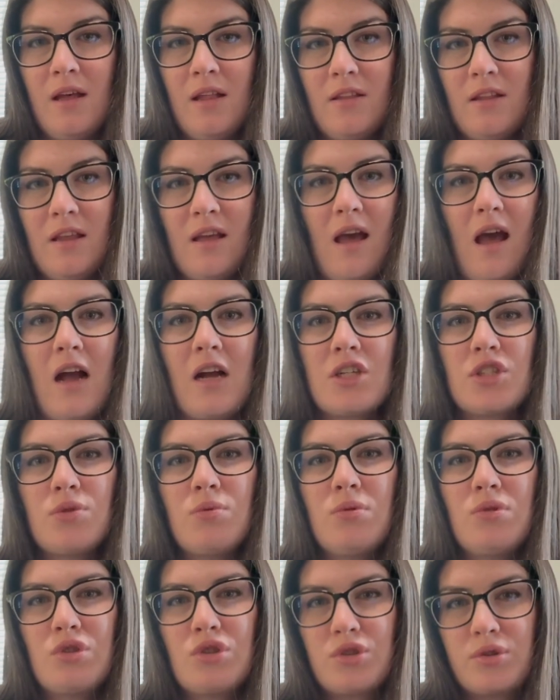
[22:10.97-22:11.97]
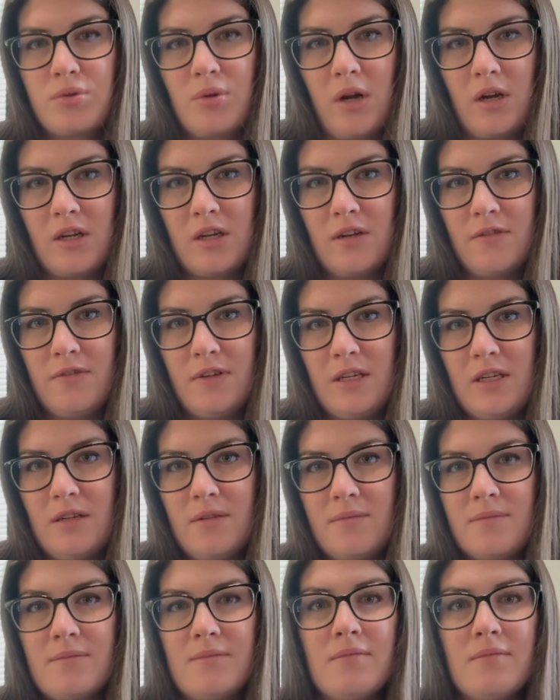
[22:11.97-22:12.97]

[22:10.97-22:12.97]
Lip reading: the actual trunk of it